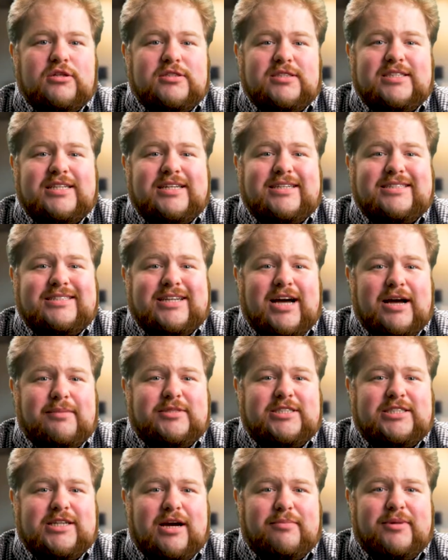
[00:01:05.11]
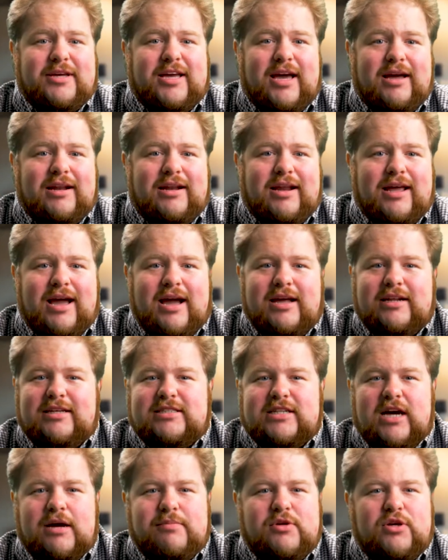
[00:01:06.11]
see it time and time again,
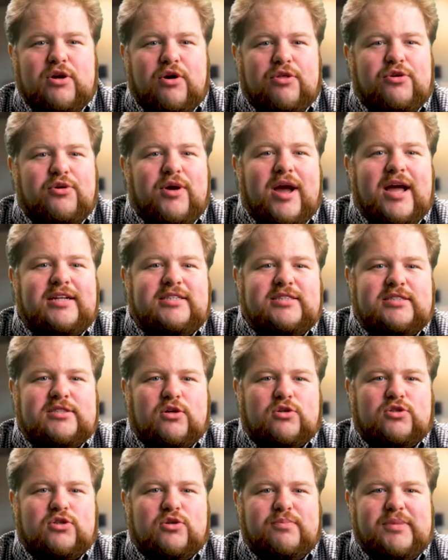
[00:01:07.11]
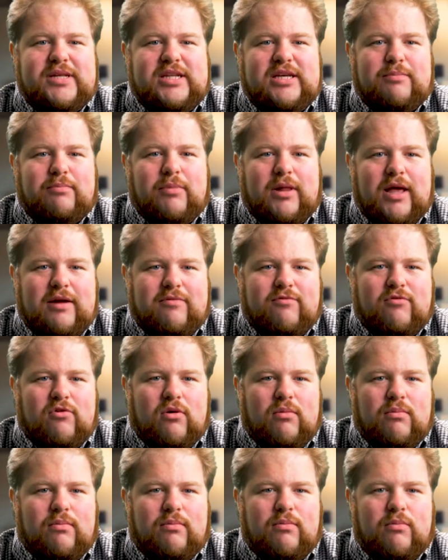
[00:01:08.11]
anytime you go through any social media platform,
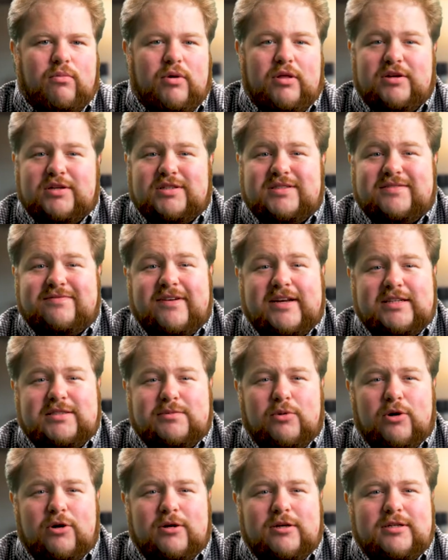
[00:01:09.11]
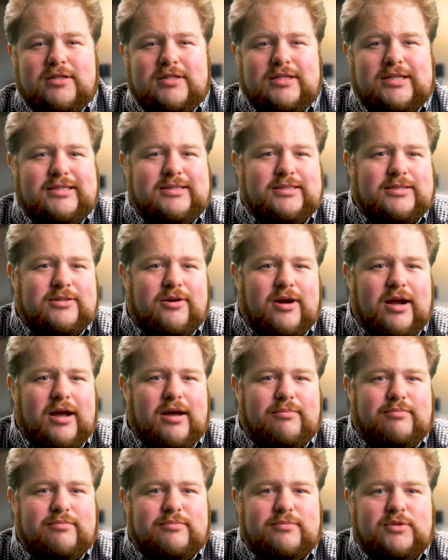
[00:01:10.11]
whether it's Facebook,
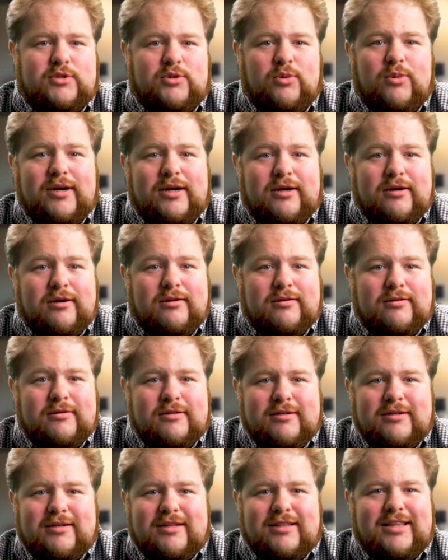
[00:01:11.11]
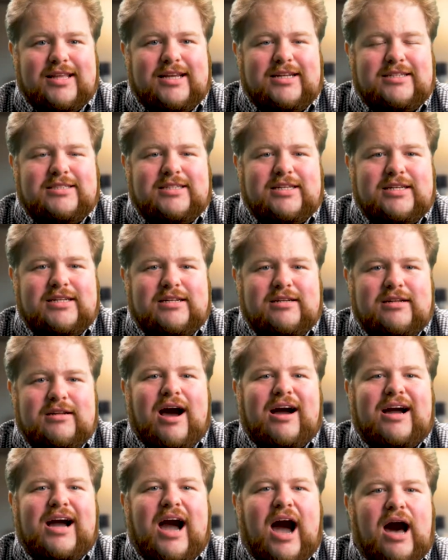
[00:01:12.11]
Instagram, Twitter, LinkedIn, a
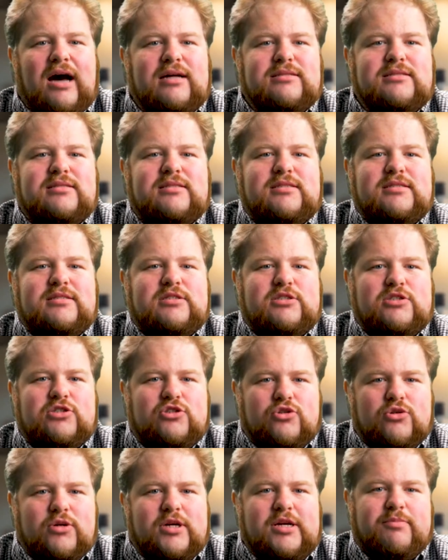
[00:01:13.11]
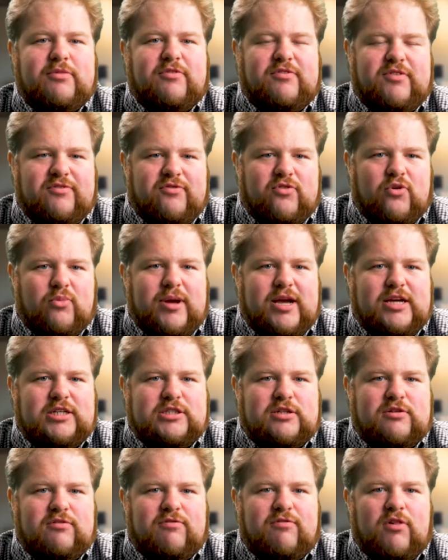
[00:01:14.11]
constant stream of
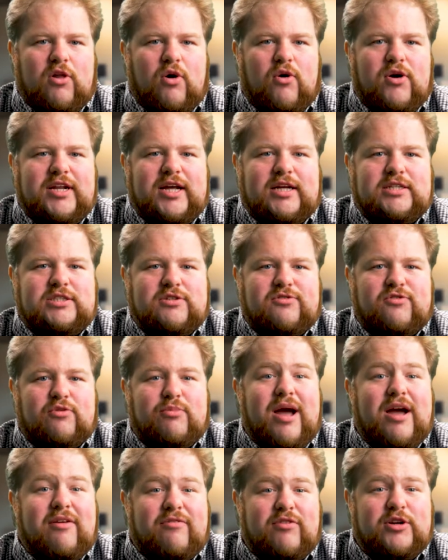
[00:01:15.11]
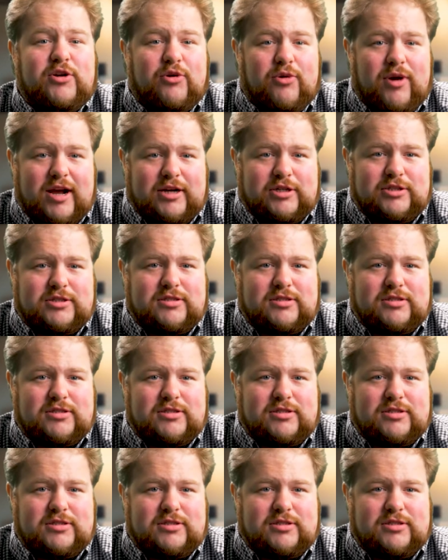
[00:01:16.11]
information flowing at you from every direction.